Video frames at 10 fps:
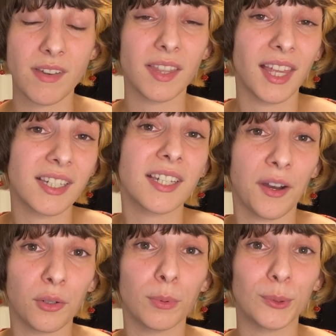That's
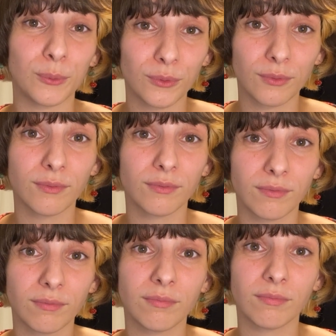terrible.
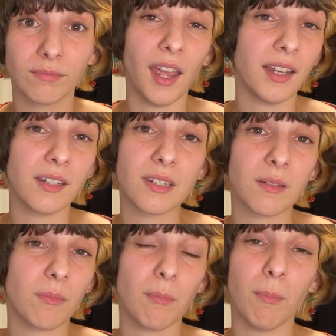And
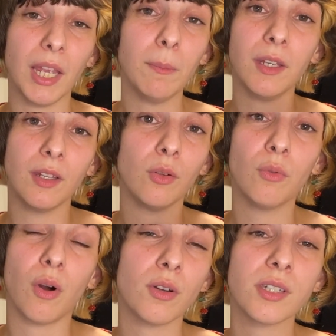maybe you
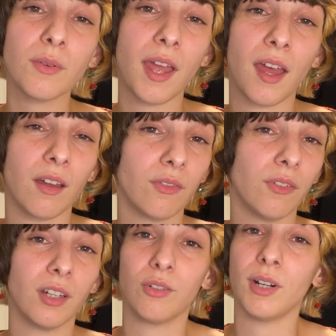also have
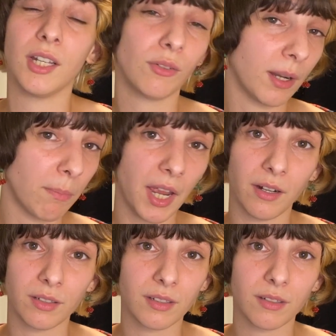a
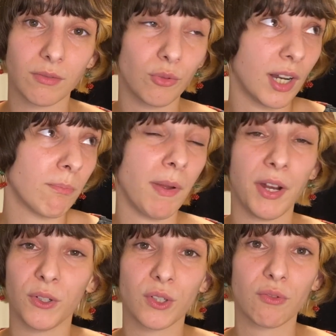great-grandparents,
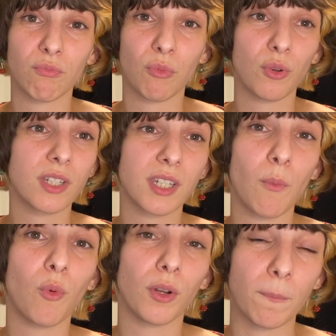grandparents, or
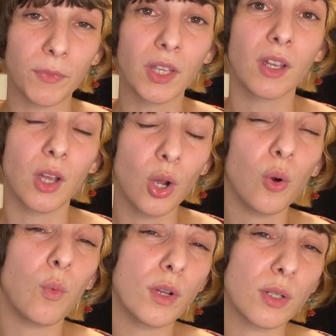someone
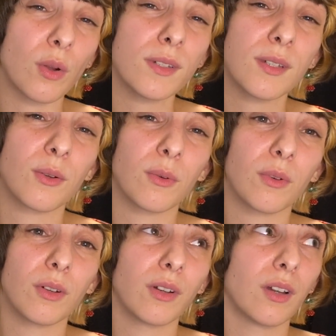who was also
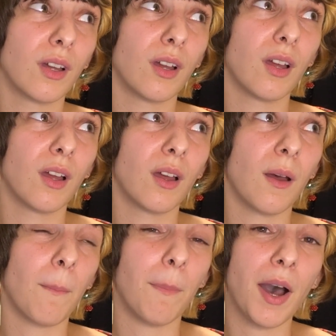
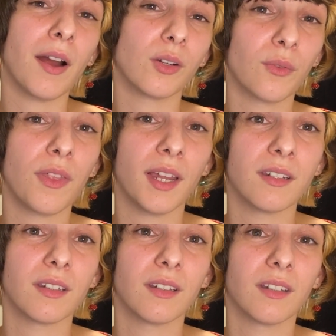part of
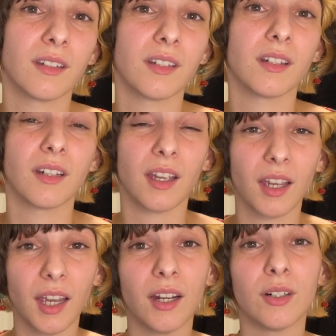that
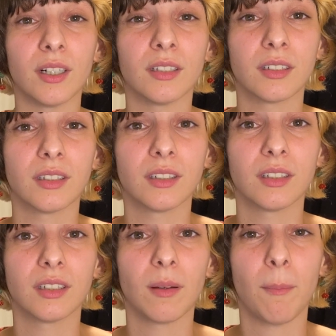era,
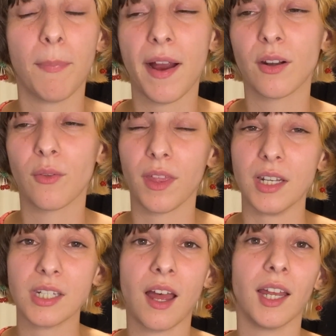part of
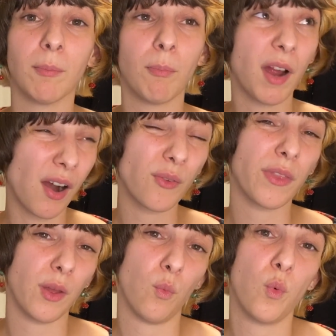that time, part of
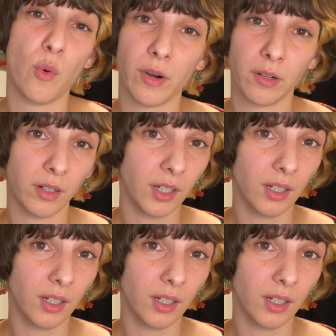that war.